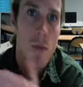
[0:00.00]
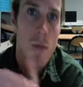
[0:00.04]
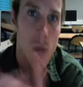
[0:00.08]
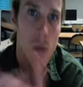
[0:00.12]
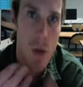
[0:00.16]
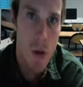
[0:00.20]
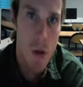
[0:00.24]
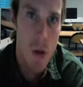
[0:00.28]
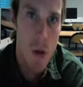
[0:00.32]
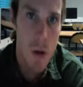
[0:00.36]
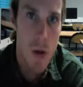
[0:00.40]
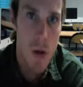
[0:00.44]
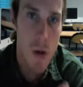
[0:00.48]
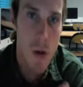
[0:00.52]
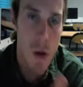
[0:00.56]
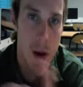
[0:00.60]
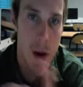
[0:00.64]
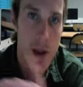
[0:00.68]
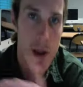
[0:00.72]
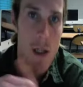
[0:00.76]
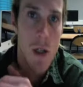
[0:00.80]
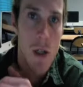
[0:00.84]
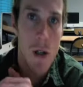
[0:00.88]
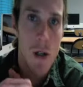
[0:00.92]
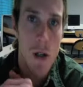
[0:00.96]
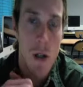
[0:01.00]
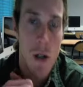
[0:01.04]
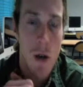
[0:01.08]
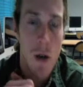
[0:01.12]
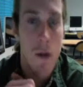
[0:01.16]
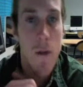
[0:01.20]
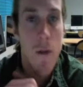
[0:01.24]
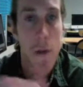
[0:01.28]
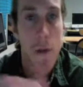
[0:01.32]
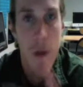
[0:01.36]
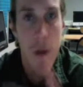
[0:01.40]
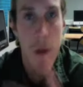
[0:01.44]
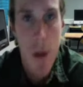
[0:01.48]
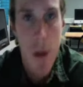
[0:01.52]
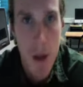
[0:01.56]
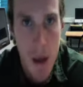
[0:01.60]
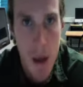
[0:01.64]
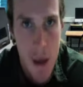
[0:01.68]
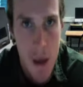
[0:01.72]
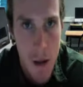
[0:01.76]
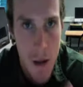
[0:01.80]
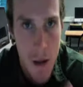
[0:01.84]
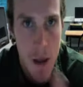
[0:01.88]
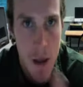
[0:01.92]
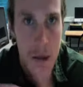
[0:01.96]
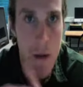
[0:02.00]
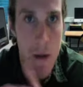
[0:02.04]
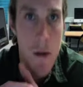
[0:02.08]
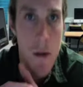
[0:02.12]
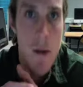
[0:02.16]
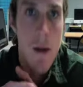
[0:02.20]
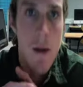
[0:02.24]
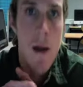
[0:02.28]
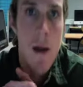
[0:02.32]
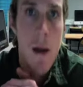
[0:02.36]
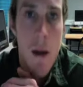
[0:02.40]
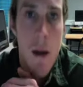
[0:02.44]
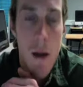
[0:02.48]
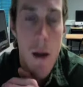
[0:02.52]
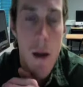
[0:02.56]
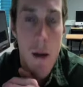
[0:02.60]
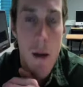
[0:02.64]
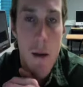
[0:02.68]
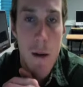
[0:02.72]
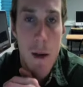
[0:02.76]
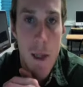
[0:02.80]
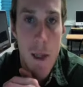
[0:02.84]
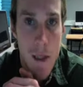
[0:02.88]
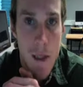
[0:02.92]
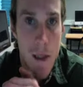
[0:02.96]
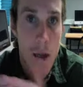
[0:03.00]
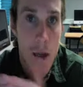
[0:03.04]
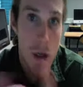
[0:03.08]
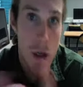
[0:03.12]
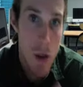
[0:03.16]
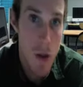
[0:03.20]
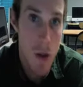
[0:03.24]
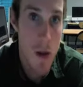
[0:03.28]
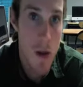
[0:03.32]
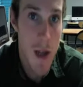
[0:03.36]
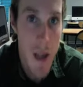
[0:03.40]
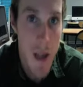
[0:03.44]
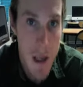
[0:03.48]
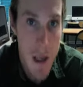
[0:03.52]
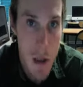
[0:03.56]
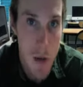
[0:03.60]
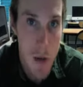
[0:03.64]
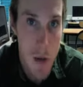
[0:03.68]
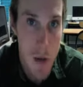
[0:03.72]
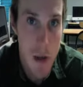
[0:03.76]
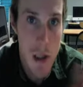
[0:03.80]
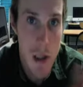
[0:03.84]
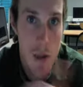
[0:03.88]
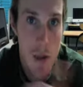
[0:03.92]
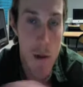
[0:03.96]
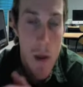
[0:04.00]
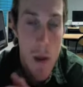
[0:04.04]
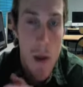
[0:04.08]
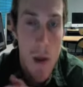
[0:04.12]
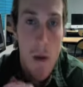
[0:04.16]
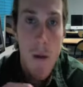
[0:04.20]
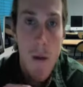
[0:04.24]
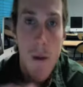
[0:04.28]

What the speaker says: you corrected yourself. England is a country that interests me.